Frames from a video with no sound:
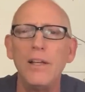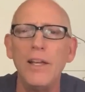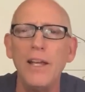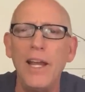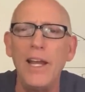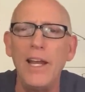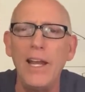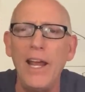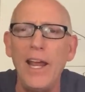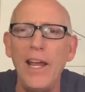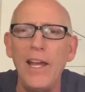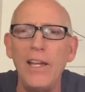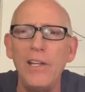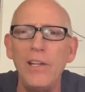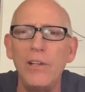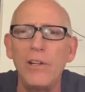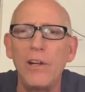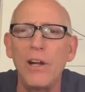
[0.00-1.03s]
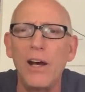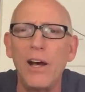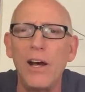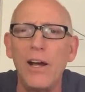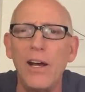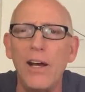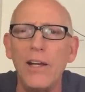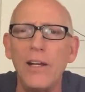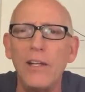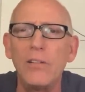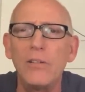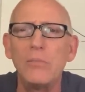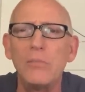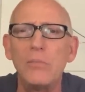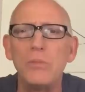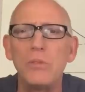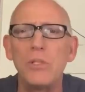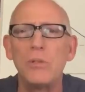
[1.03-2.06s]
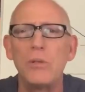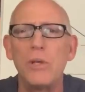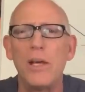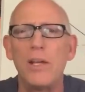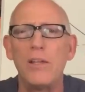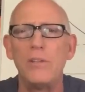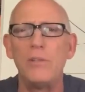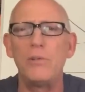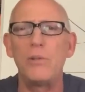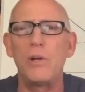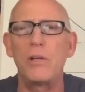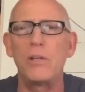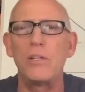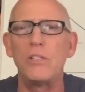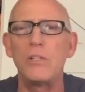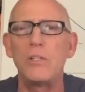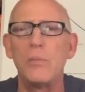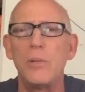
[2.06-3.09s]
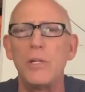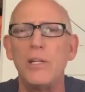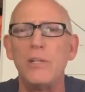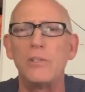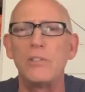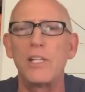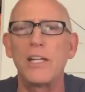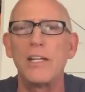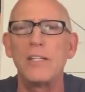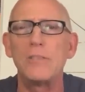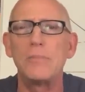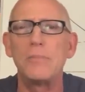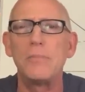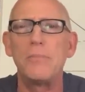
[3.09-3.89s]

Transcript: AA, you're high. So uh, you're talking to somebody else, I guess.